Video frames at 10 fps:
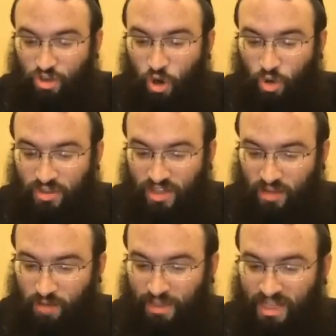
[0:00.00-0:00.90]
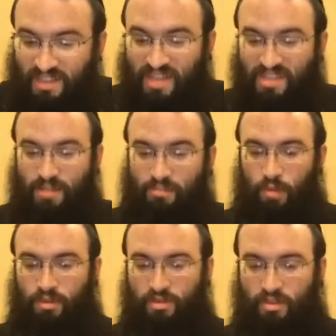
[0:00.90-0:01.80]
Notalamam, and he takes that
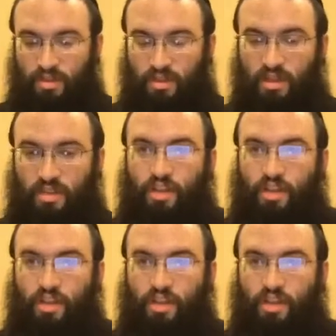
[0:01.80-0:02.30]
moment